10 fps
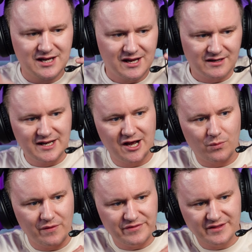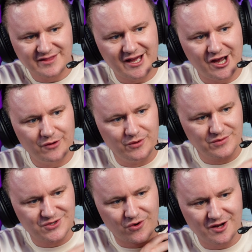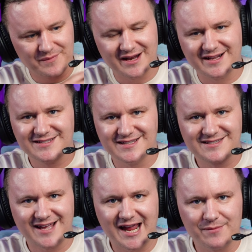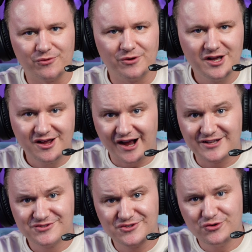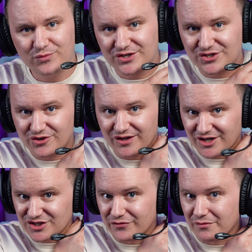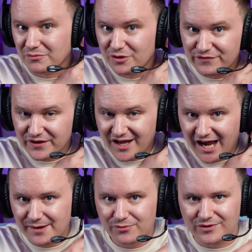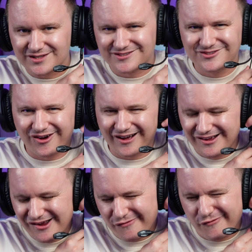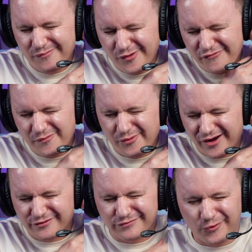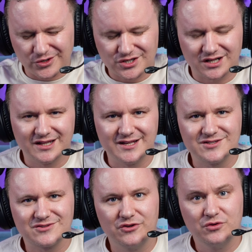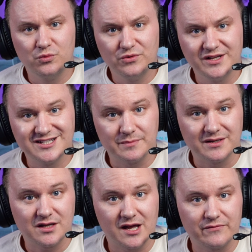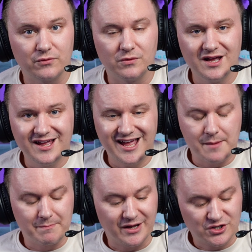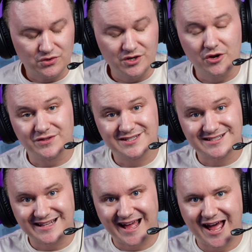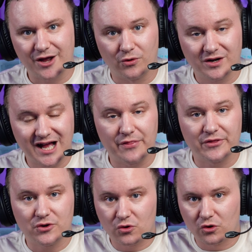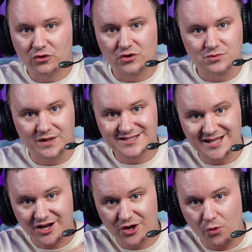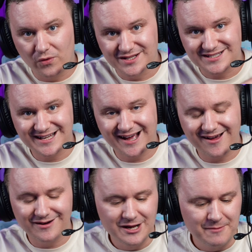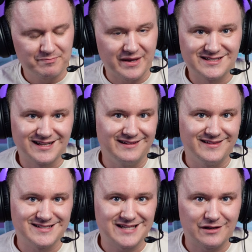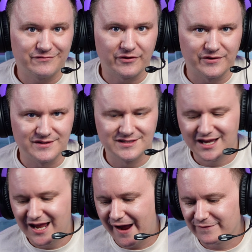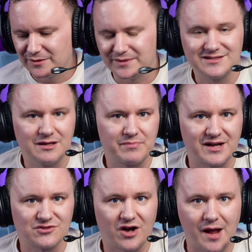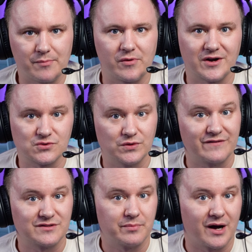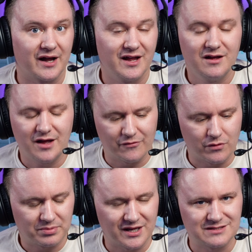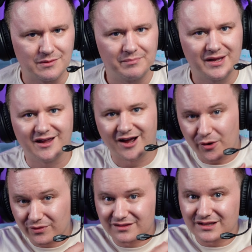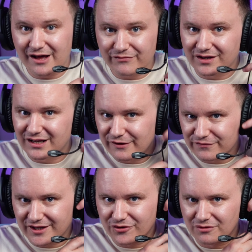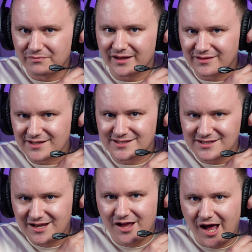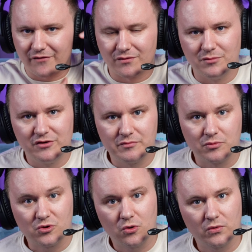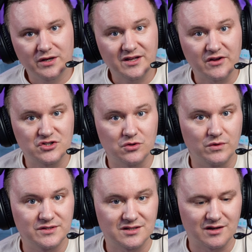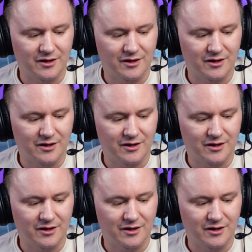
Now, one thing that I will talk about is this cable. I do wish you could actually remove the cable. It's not removable, unfortunately, so you will need to be careful and make sure you don't snag or cut the cord, because once that cord is cut, basically these headphones have to be sent back to HyperX or you have to buy a replacement pair. I would love it if they could make this a removable cord in case you wanted to,